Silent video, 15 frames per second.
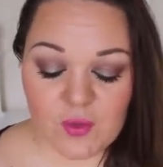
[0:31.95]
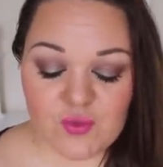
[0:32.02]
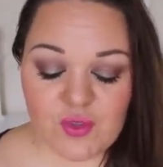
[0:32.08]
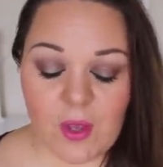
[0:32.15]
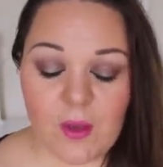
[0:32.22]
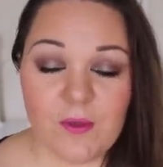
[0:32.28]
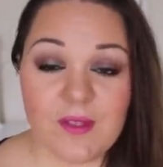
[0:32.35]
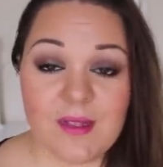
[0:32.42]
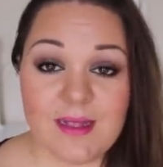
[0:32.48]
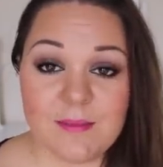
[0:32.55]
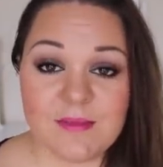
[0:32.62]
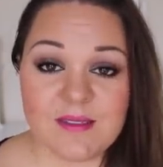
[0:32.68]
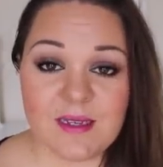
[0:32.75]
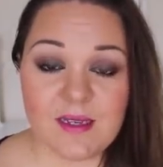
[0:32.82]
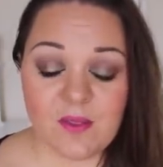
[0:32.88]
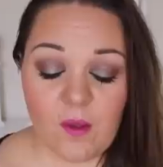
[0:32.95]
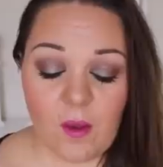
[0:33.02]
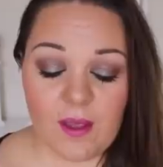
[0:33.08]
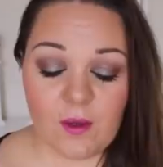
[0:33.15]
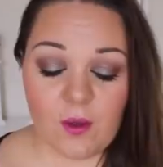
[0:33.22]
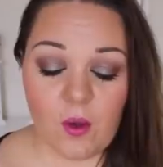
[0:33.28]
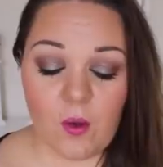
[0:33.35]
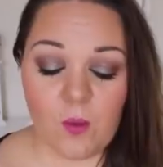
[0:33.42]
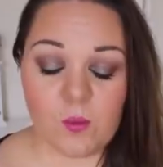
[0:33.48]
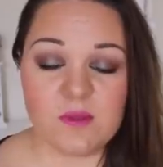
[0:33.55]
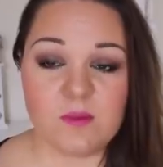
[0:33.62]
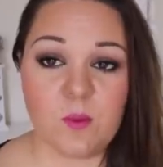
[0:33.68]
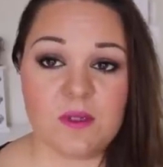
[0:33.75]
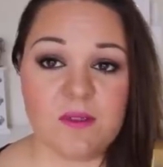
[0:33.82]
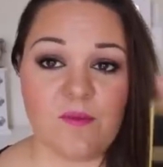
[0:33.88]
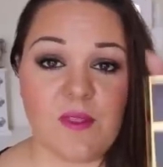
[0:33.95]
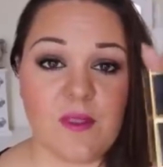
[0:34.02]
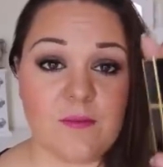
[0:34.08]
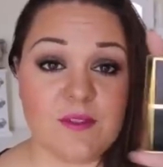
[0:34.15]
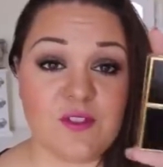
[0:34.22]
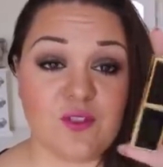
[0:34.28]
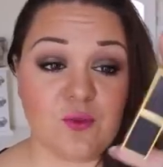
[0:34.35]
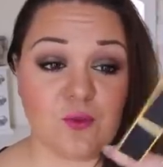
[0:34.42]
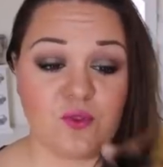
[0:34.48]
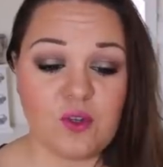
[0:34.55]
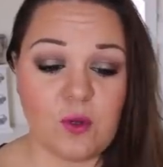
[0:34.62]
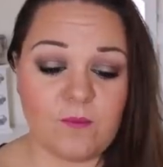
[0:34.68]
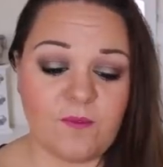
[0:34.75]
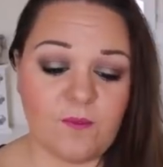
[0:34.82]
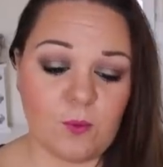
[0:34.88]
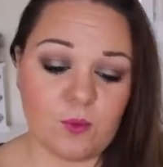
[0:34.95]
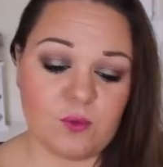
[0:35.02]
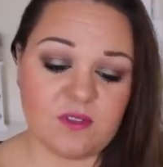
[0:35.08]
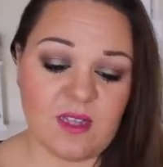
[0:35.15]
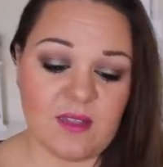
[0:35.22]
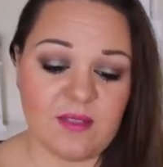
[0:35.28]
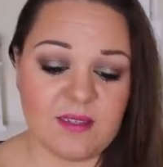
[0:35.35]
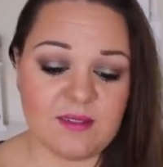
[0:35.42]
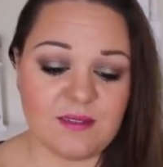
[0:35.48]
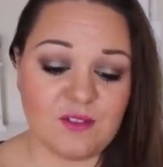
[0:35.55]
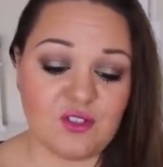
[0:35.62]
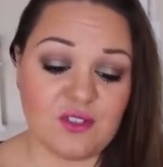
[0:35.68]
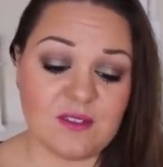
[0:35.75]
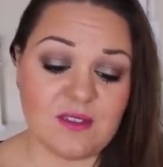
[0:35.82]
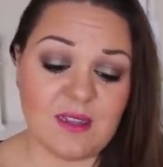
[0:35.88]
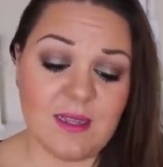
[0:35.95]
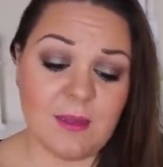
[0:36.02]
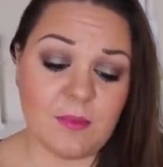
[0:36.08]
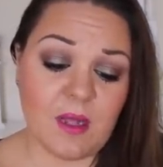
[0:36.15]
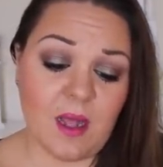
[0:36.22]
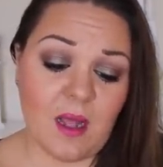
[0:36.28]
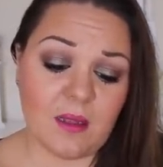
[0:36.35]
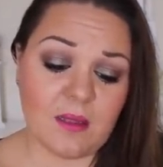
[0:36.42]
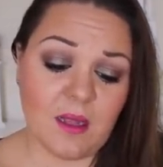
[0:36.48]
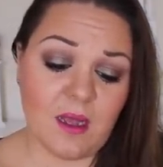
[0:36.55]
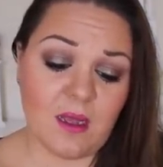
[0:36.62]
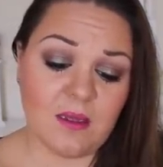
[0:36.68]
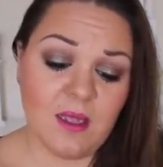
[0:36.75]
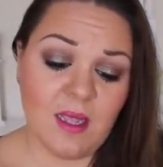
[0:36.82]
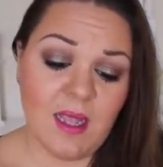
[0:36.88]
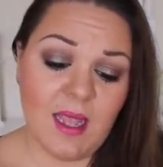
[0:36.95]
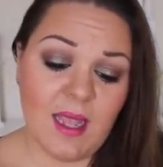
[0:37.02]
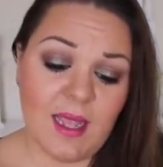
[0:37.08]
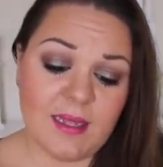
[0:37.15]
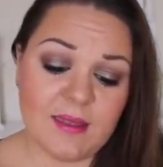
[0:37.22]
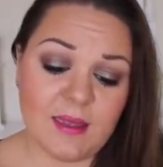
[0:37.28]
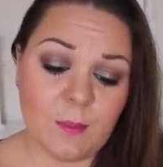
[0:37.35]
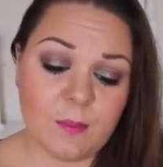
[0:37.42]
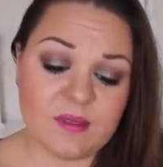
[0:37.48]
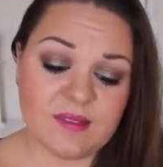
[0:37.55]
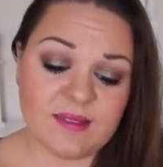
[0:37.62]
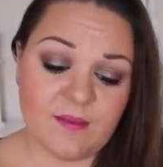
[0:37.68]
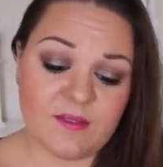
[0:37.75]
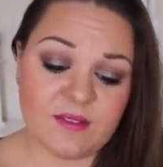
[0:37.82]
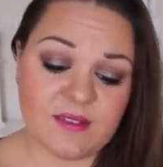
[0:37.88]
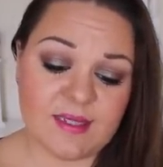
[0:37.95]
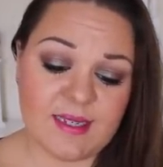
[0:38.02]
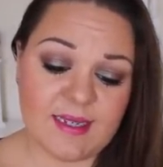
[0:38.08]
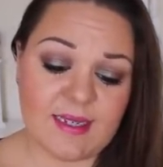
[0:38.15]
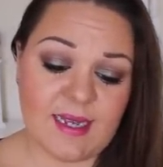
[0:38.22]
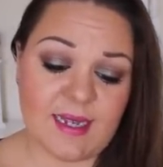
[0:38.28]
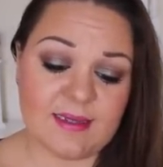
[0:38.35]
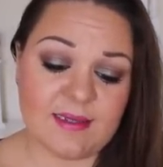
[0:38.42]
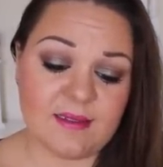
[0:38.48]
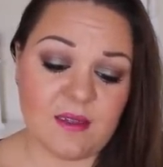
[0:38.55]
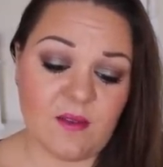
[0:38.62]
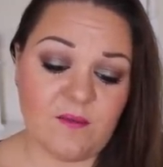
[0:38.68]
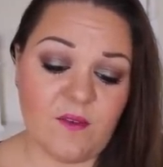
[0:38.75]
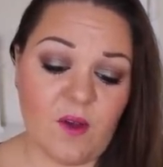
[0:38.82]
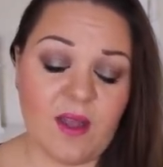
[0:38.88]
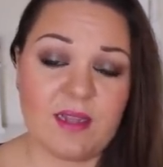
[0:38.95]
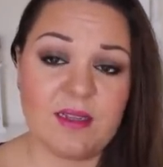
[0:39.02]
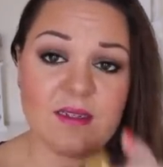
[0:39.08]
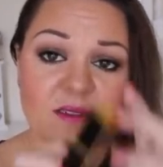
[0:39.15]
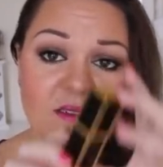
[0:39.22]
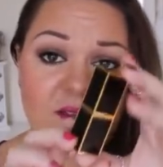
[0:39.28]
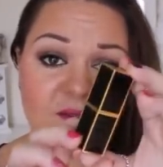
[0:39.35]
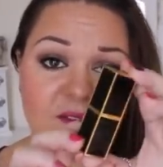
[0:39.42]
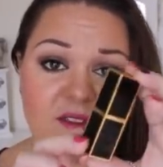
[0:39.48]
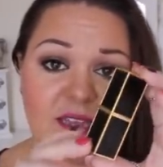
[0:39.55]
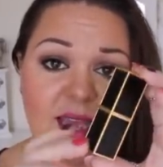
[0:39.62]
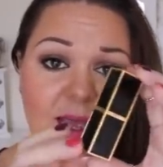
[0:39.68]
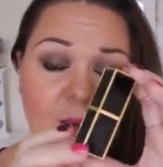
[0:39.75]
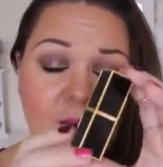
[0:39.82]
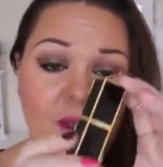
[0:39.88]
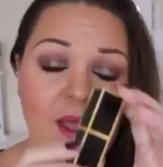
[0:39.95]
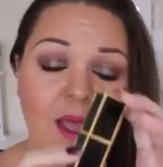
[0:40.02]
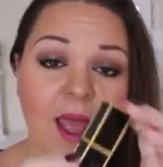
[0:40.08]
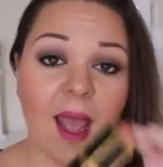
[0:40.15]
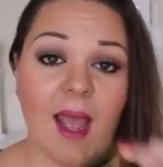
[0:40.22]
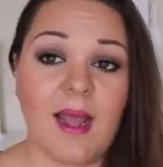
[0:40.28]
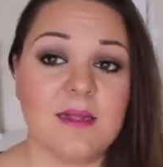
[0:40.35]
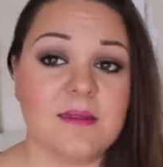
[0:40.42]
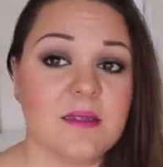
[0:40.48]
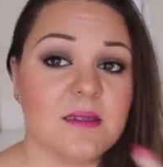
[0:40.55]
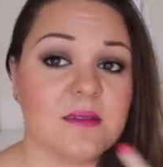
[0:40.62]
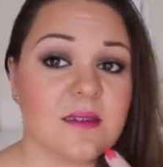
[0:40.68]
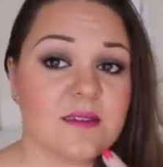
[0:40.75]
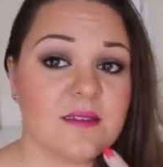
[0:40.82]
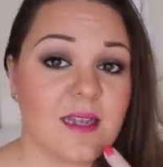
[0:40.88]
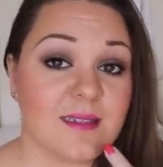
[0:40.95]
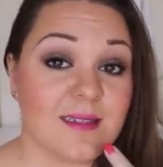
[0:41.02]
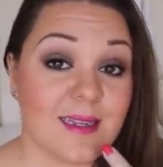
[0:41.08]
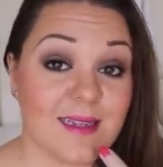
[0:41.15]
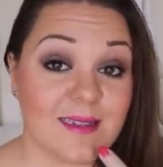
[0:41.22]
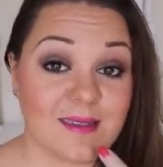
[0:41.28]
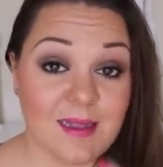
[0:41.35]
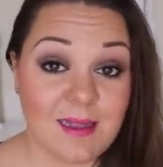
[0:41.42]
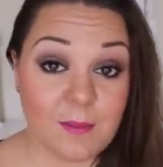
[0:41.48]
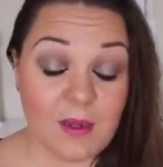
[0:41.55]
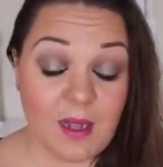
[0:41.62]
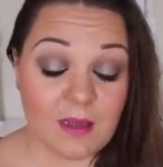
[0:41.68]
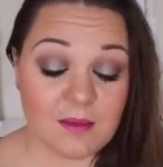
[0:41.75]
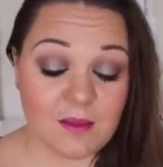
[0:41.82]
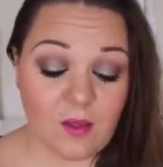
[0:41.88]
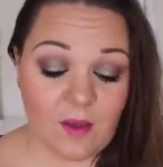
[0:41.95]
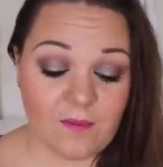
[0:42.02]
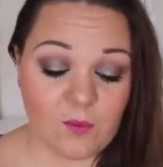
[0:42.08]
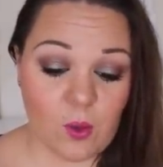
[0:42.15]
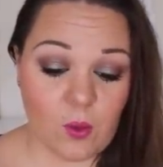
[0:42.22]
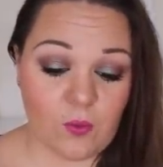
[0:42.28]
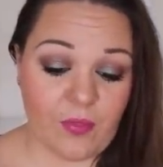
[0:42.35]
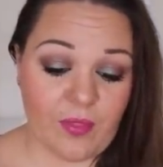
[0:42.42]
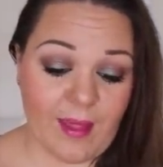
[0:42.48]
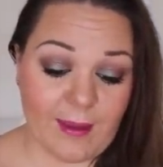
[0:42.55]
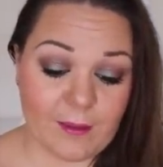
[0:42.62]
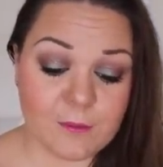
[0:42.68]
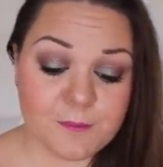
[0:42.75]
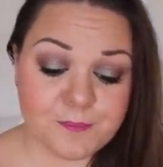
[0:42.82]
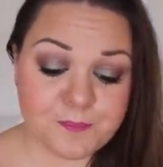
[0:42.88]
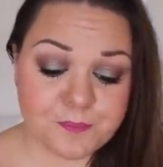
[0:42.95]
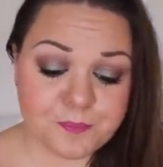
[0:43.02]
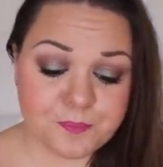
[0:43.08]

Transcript: So the lipstick that I got was one of the original Tom Fords and this is just the lip colour in number 17 and it's Violet Fatale. And as I said, it is the lip colour that I've got on now.